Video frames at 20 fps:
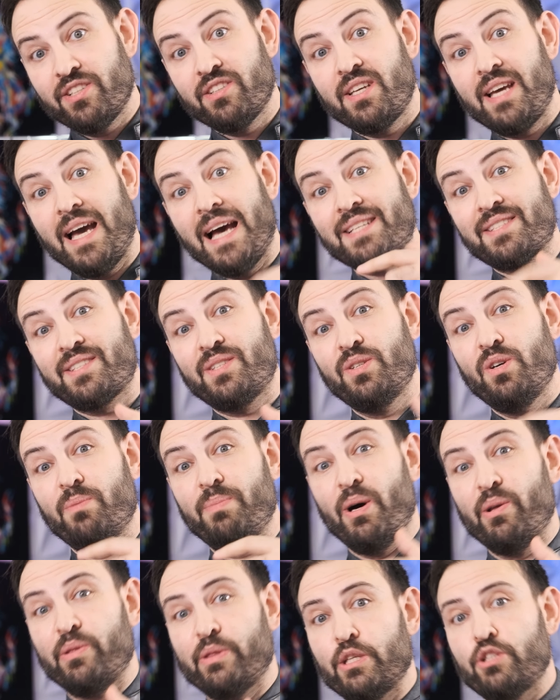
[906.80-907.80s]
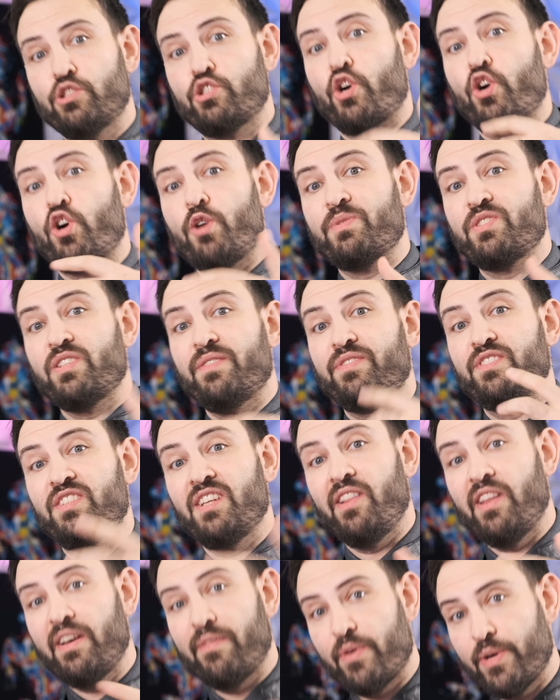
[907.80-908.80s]
they ask you about the terms of
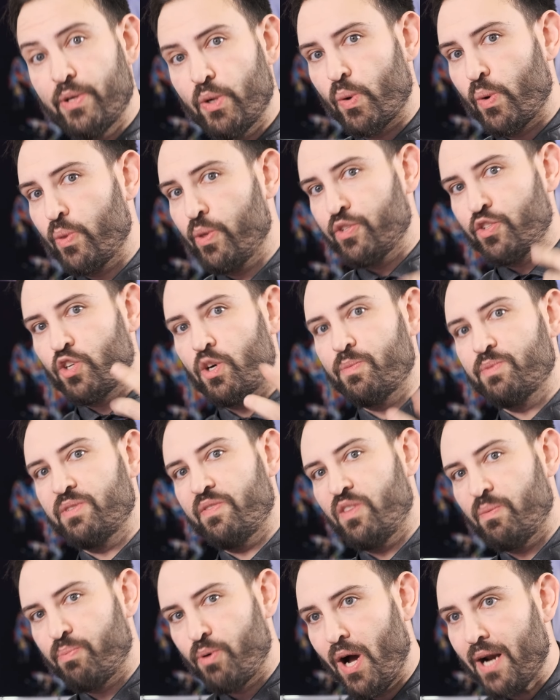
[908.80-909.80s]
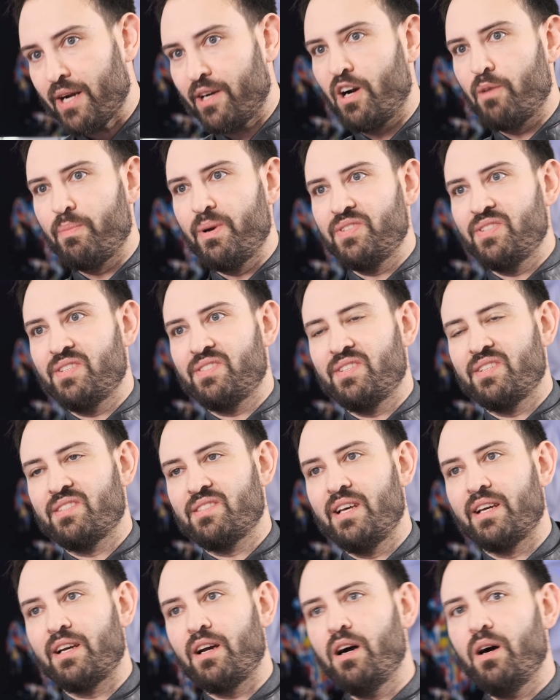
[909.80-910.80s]
delivery or the terms of the product. In our business, it's
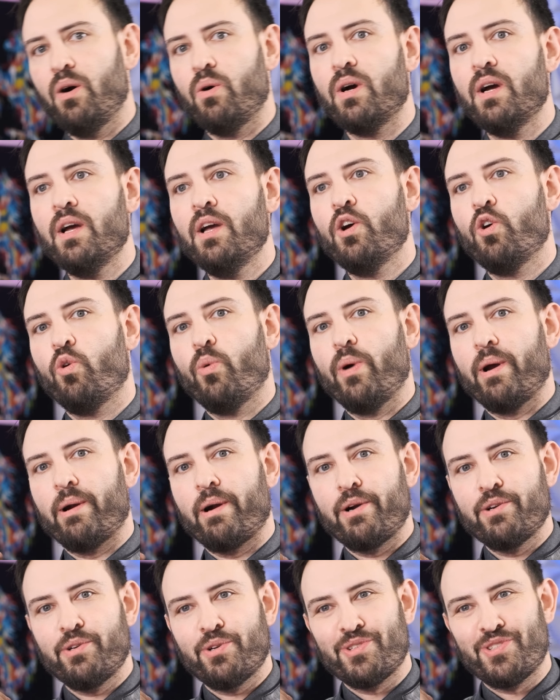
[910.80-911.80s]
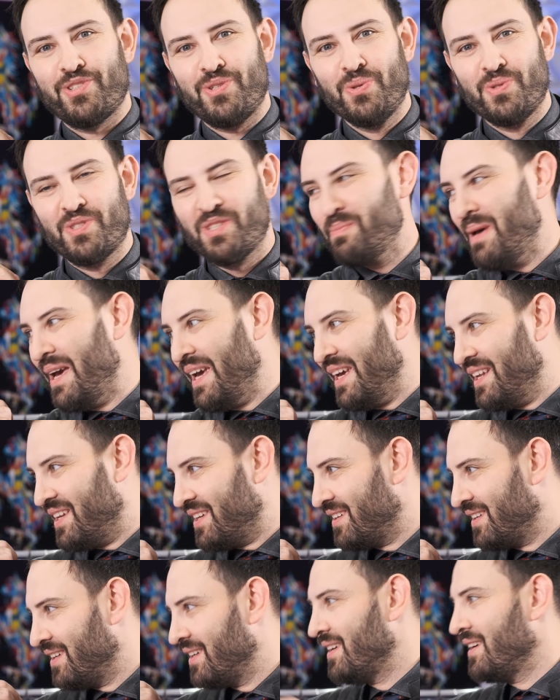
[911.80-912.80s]
like, oh, where are your suits made?
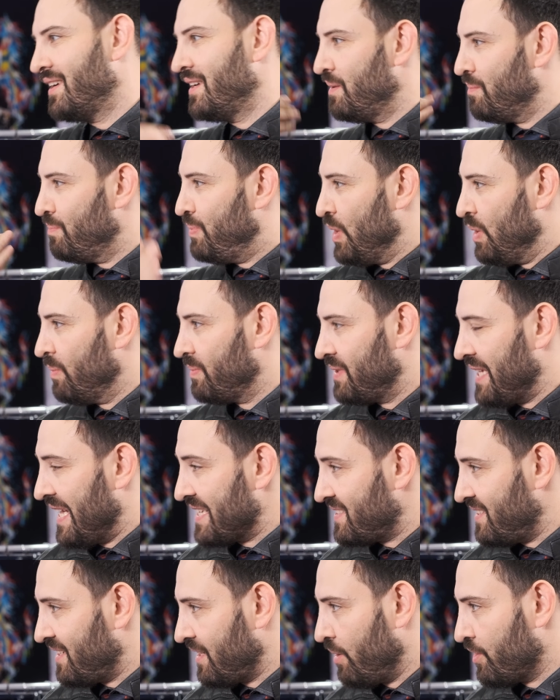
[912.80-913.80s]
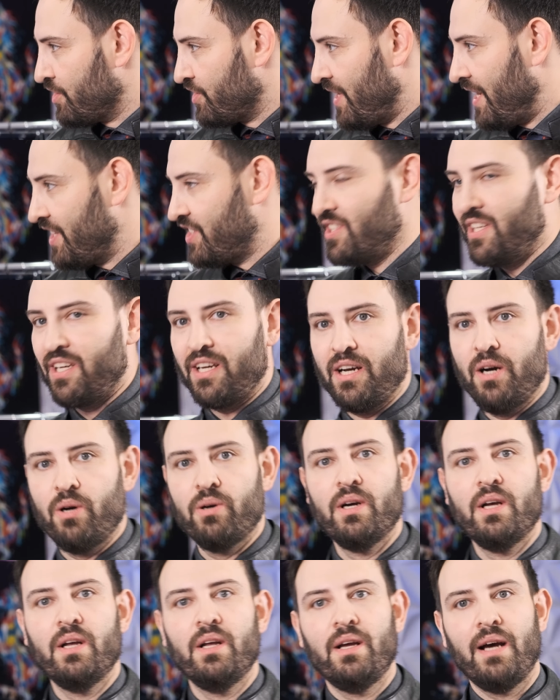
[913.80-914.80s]
Boom, that's a negotiation. I
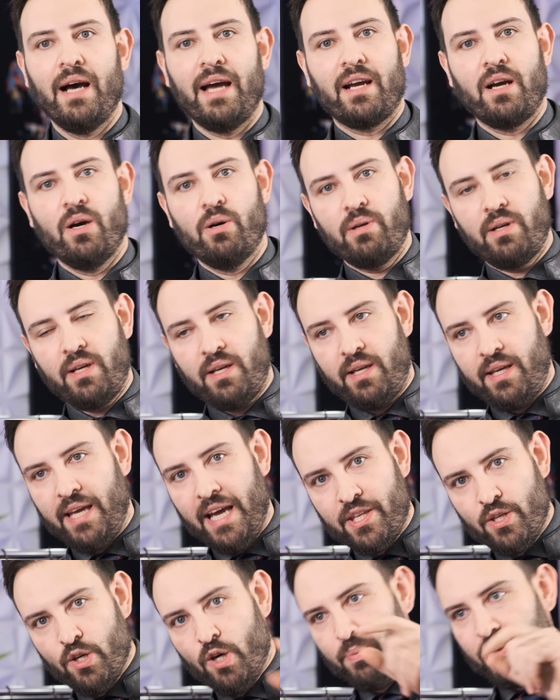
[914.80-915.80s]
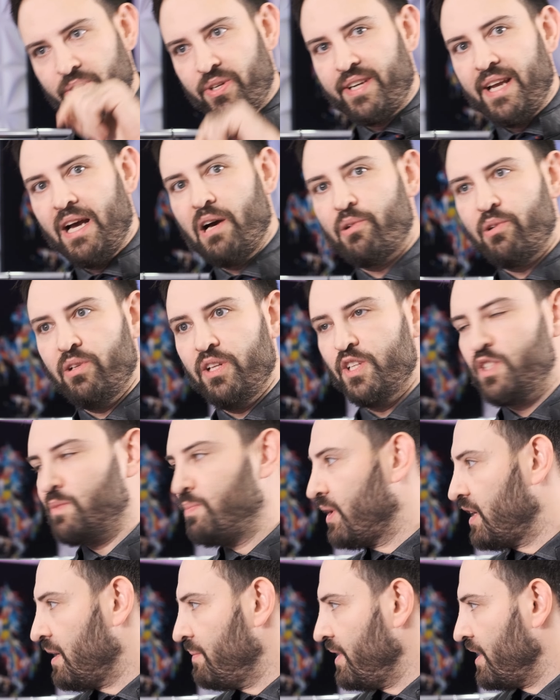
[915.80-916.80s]
go, can you open your calendar? Let's
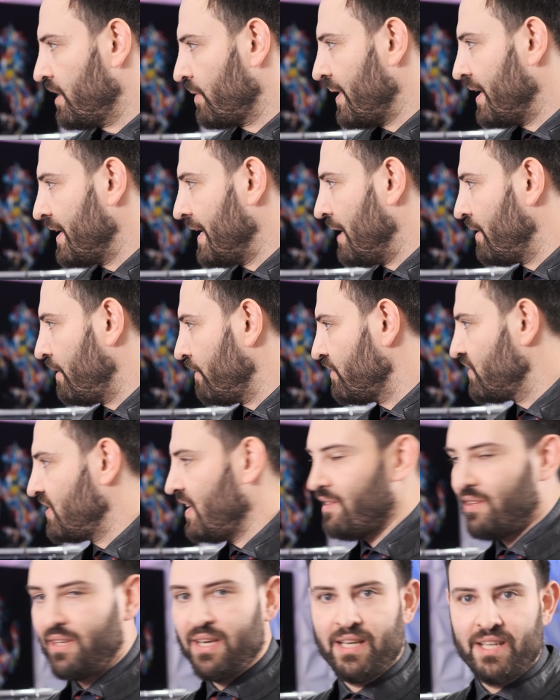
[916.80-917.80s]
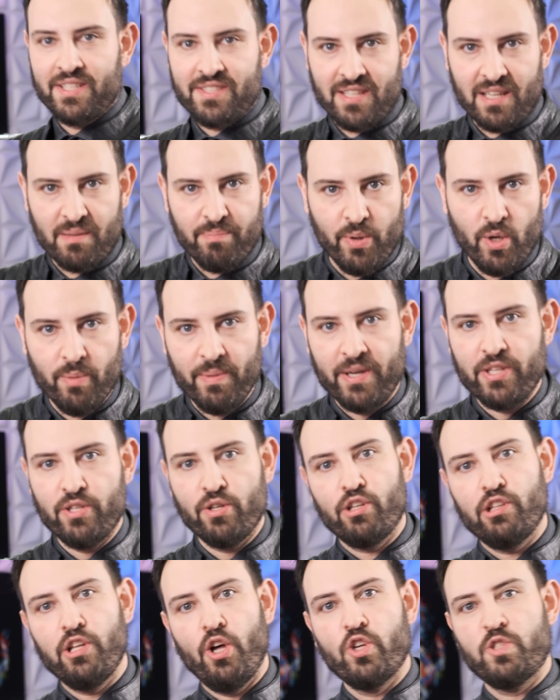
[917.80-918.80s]
book a meeting right now and I'll tell you. And it's like, boom, and you
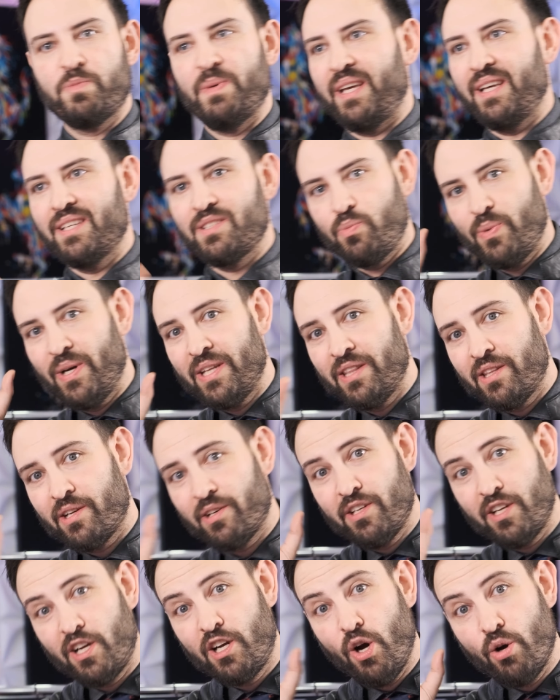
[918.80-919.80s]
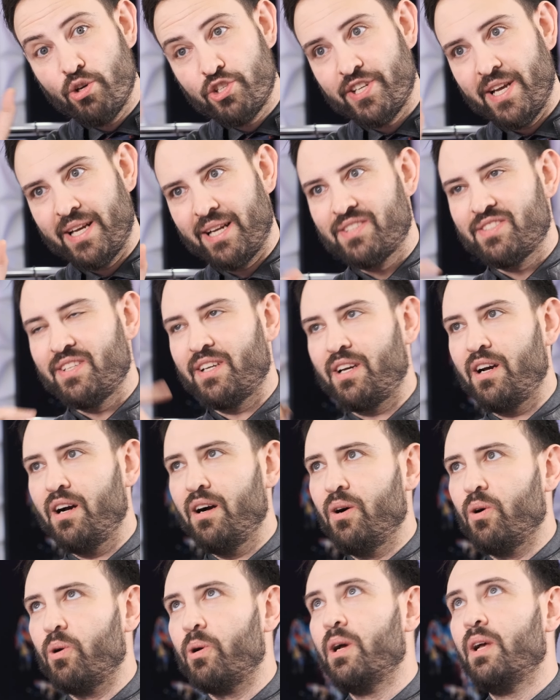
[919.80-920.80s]
close, because when they're negotiating, it's like,
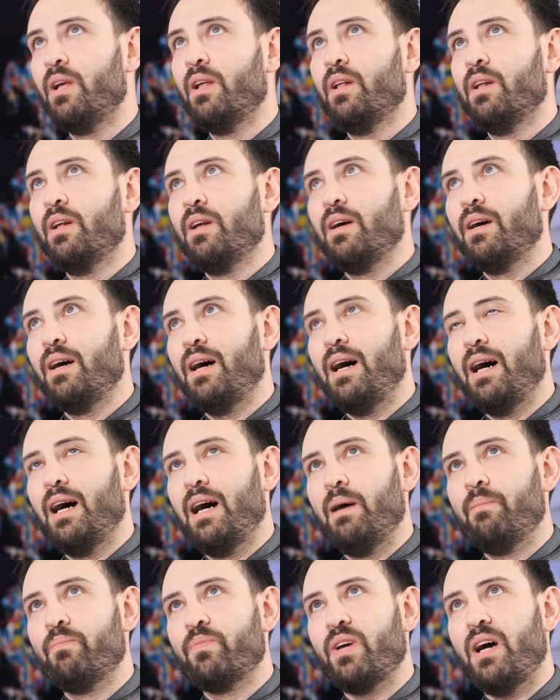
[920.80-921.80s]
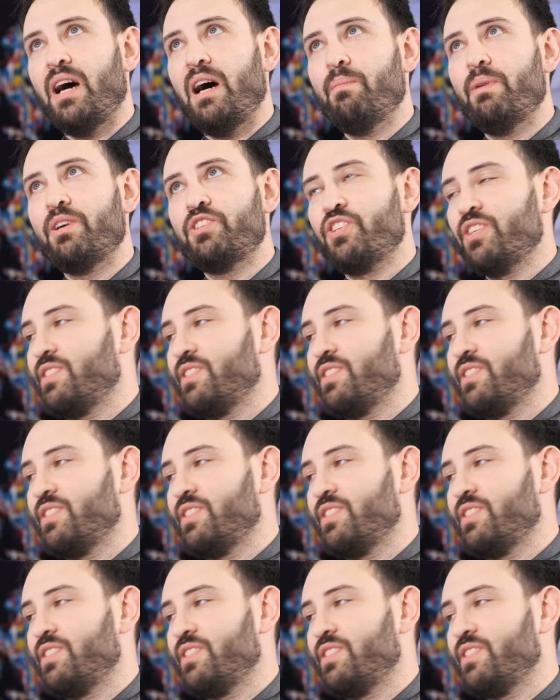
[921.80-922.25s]
oh, how much